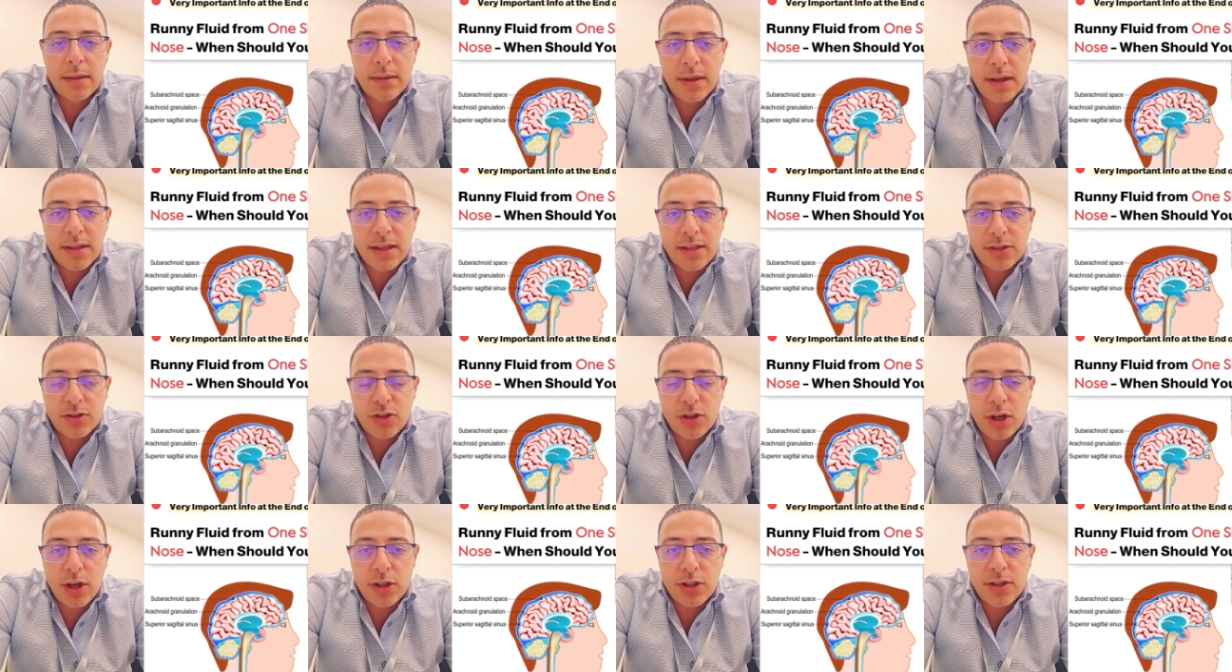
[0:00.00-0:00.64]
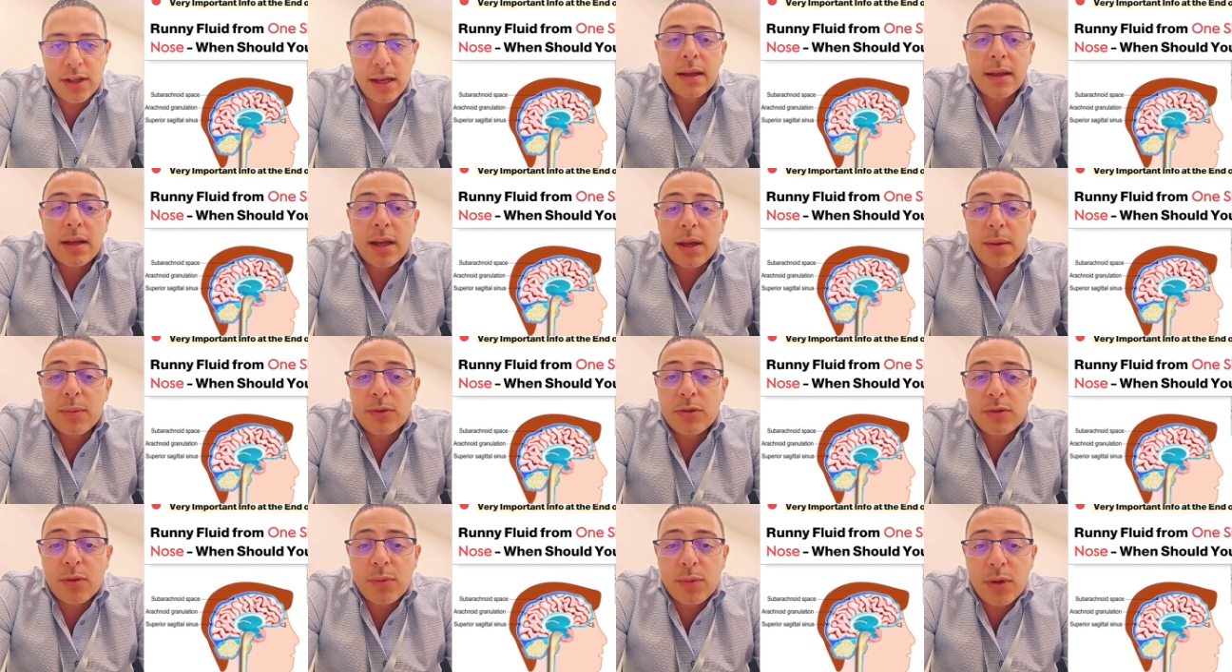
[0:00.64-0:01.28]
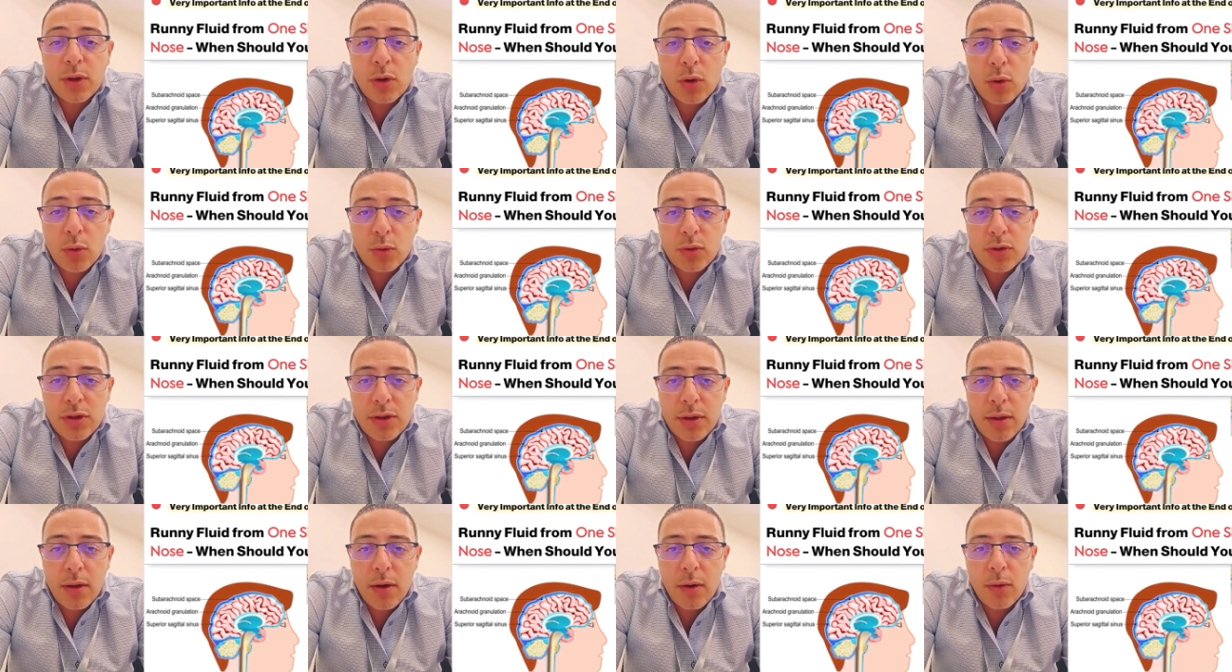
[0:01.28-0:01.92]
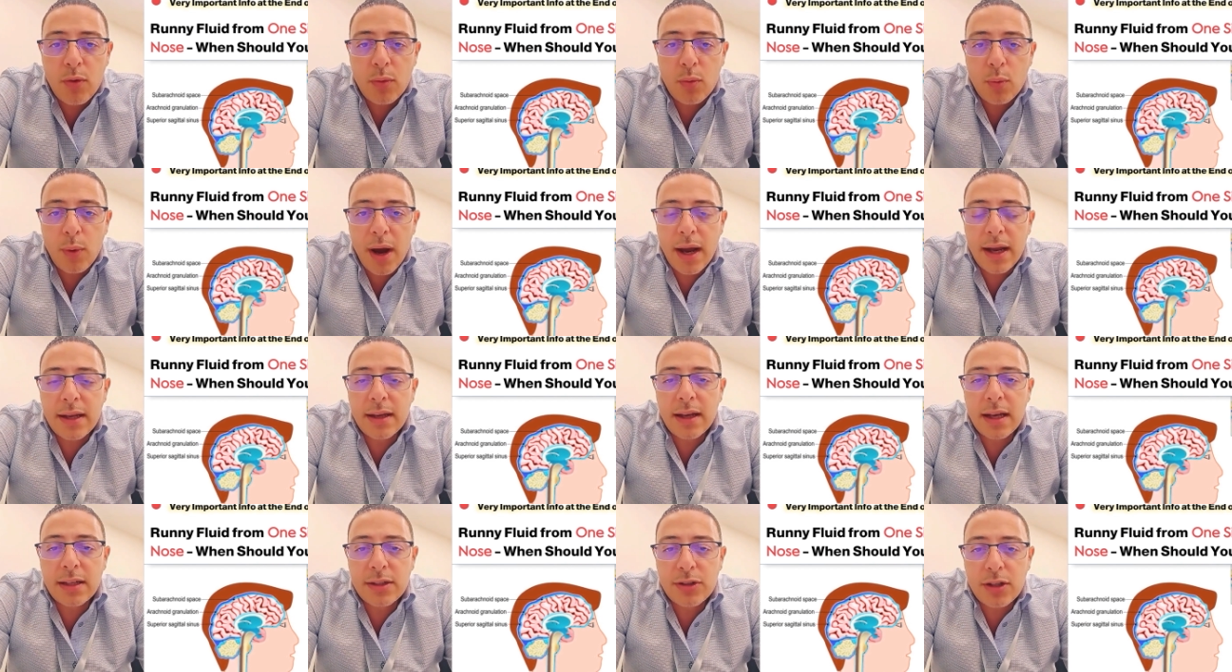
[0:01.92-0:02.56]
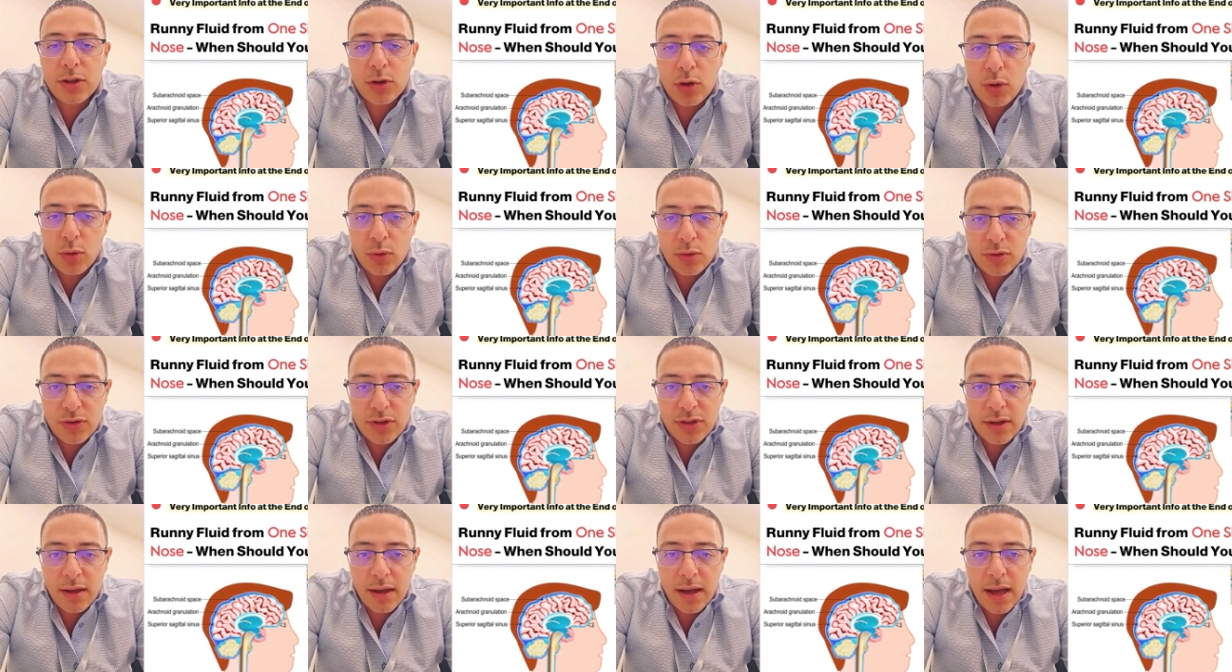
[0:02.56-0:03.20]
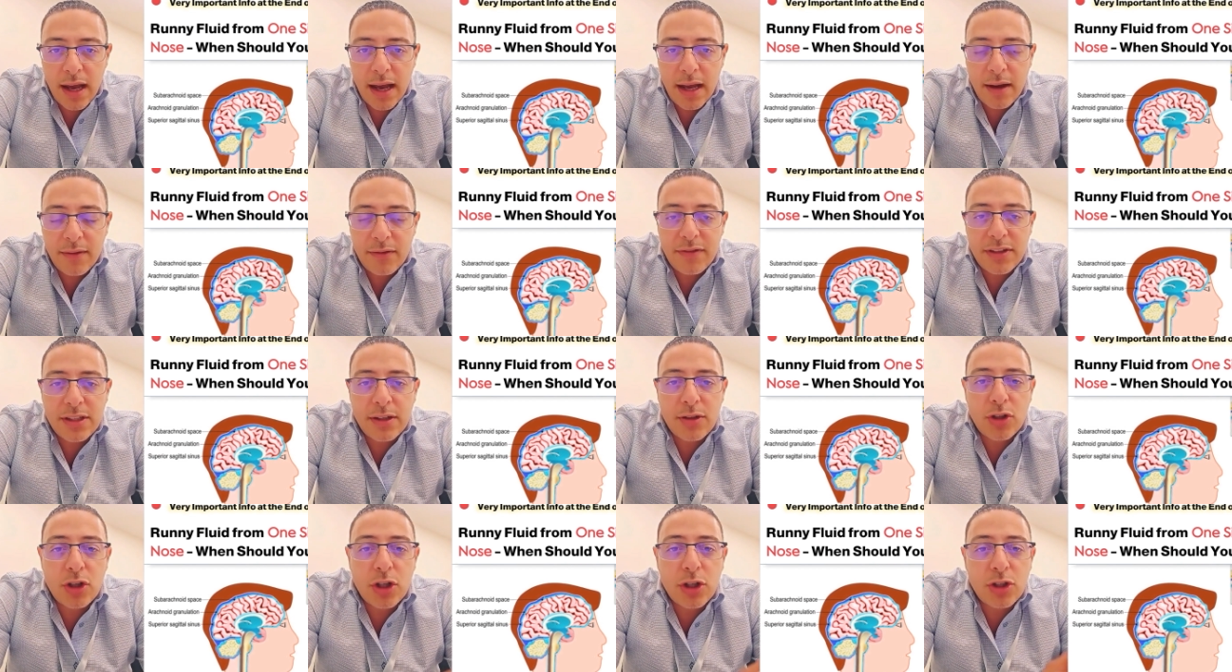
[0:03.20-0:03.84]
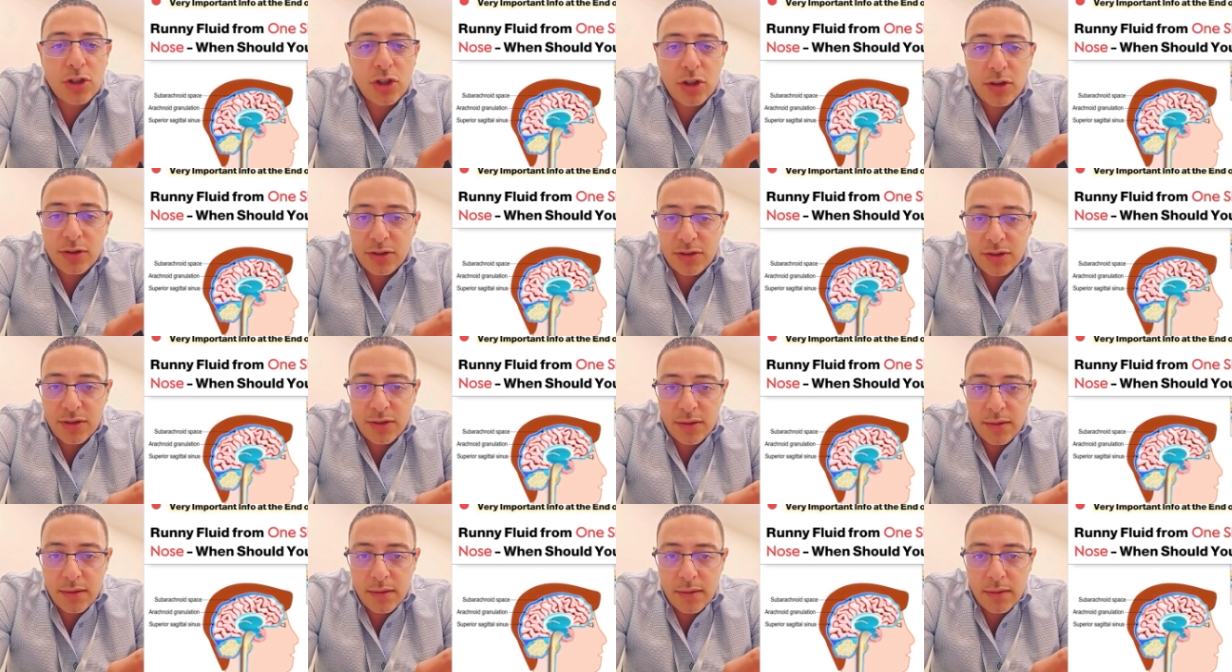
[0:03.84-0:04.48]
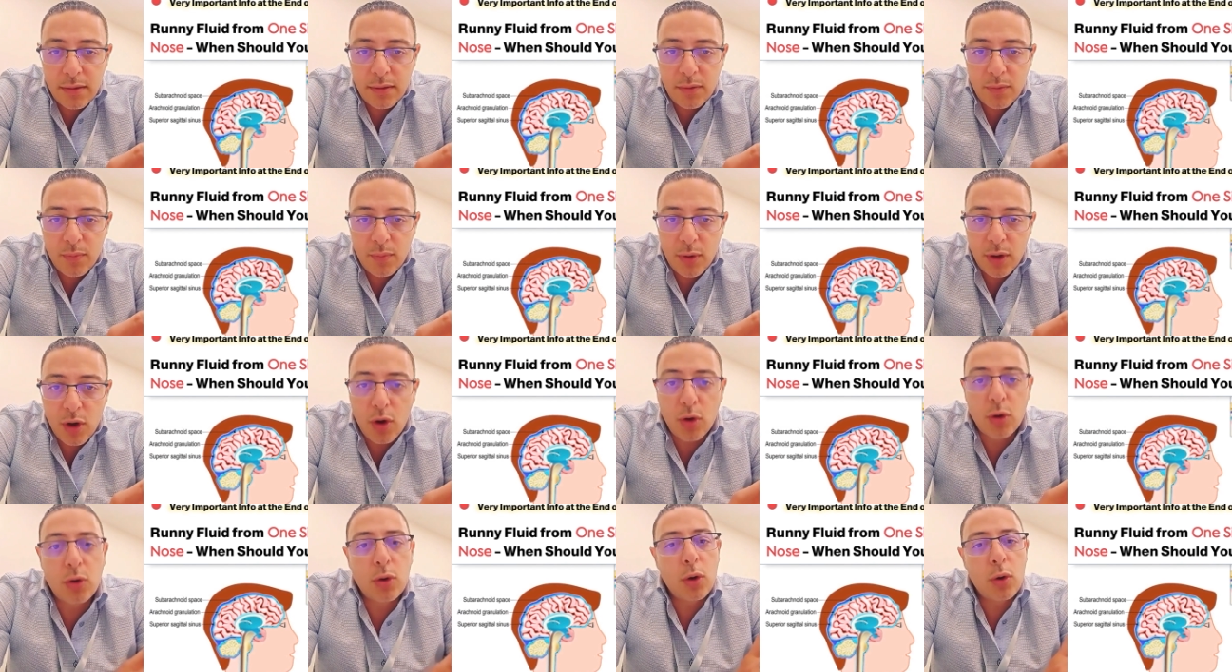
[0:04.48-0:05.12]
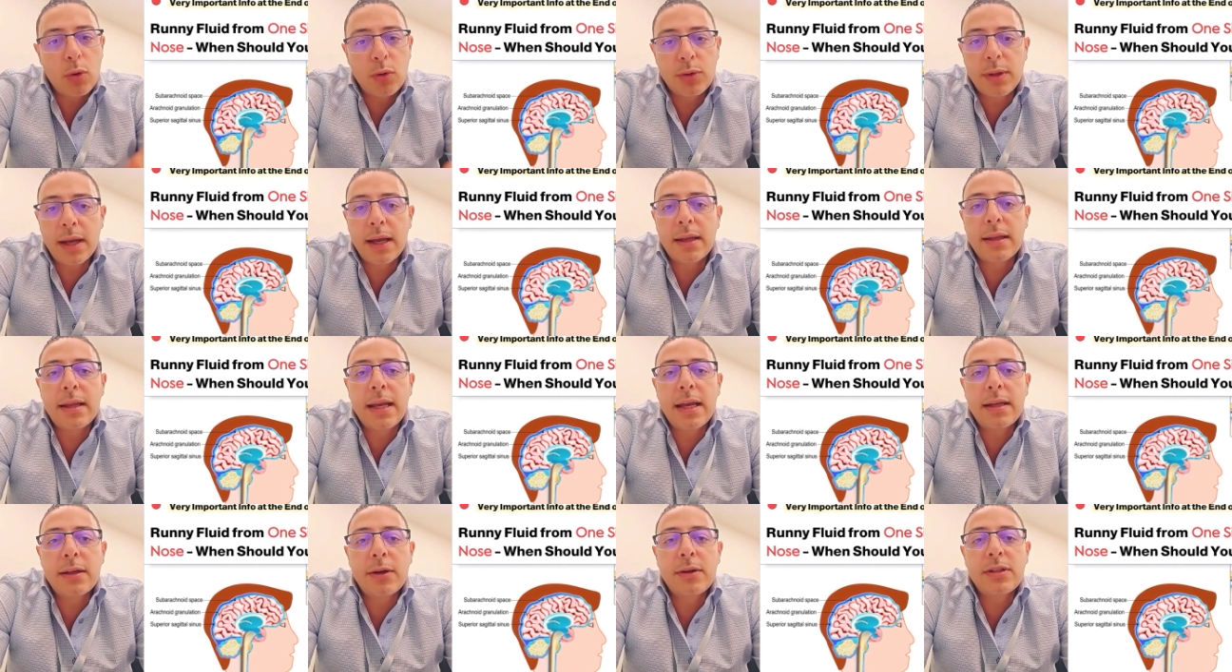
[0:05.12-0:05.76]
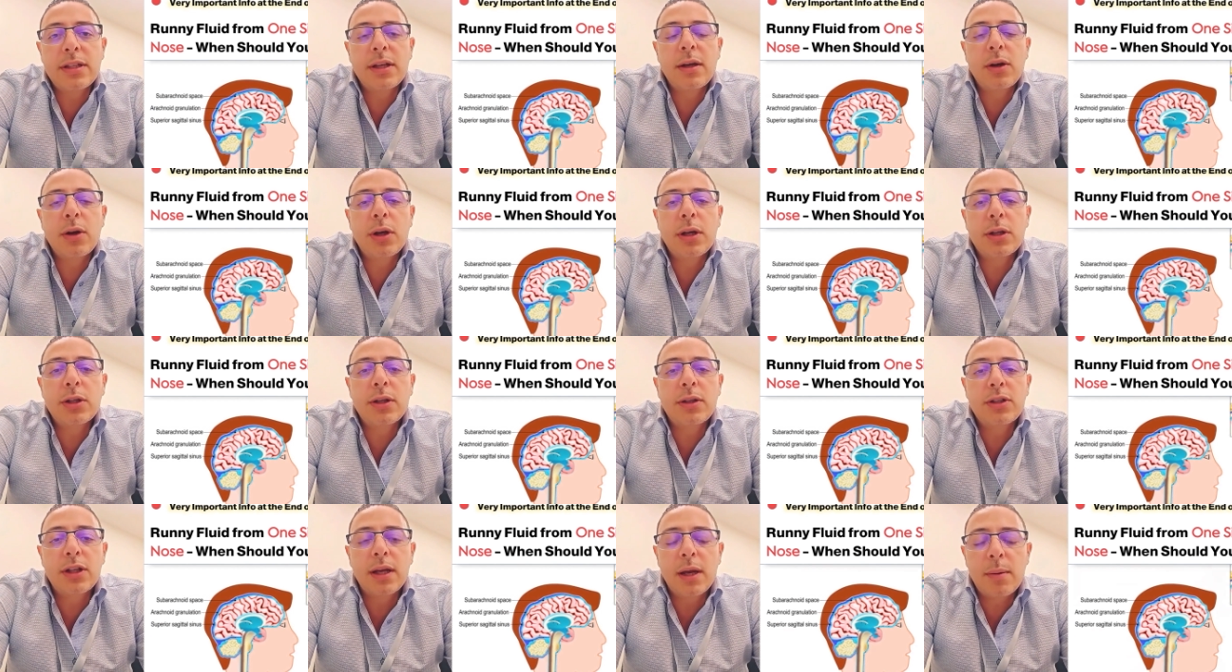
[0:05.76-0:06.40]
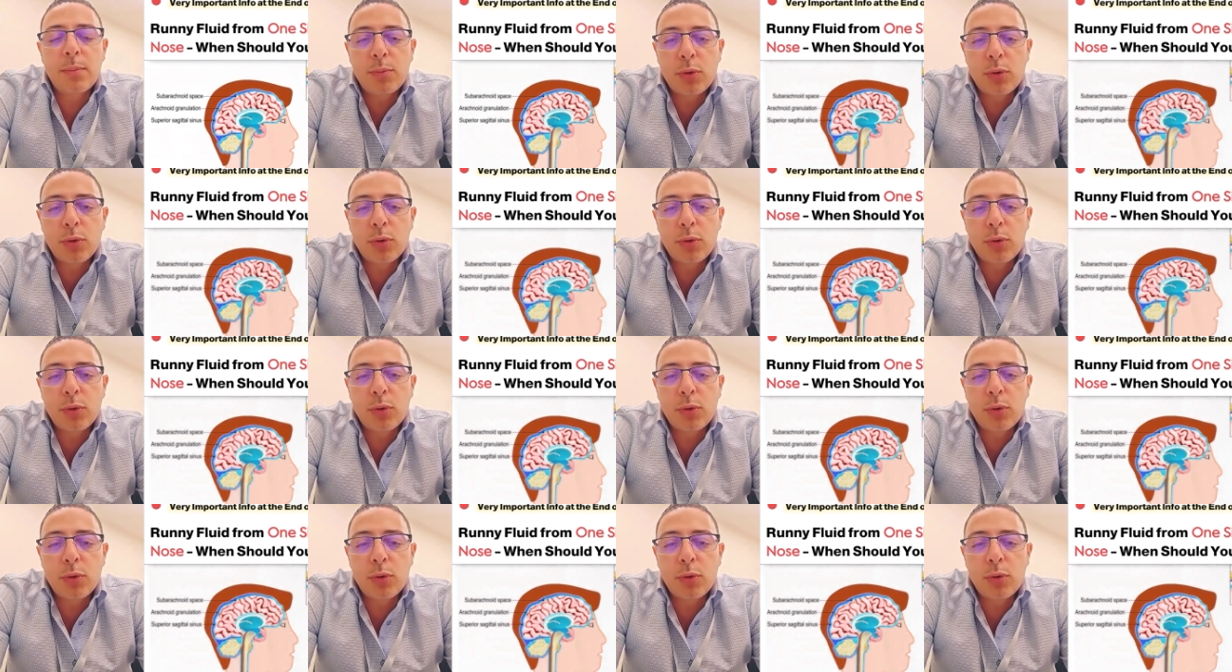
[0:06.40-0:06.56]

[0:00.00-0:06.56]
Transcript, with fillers: The discharge that comes from the nose. Why does the nose have secretions? We all know that nasal secretions are